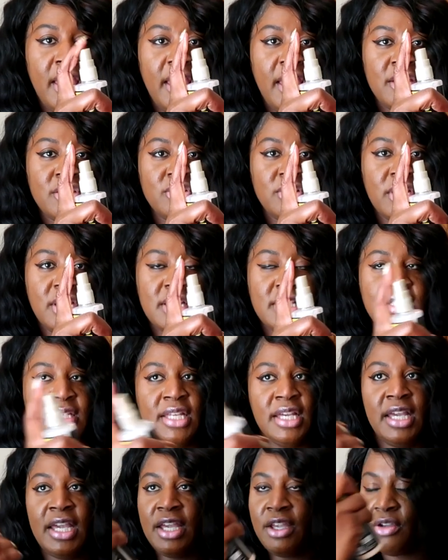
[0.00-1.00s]
as you can
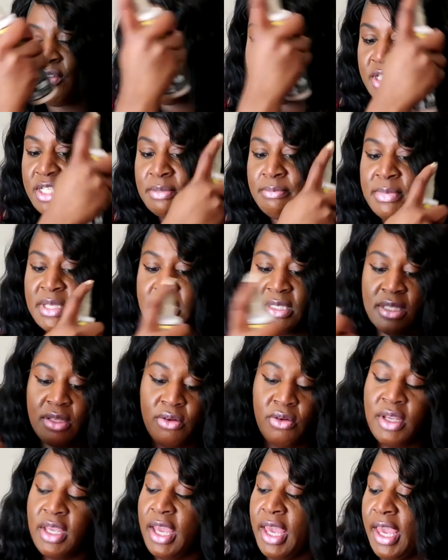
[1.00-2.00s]
see you just mist it
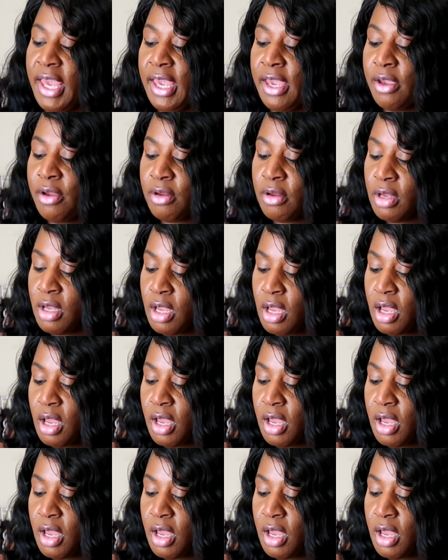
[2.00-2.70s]
on your hair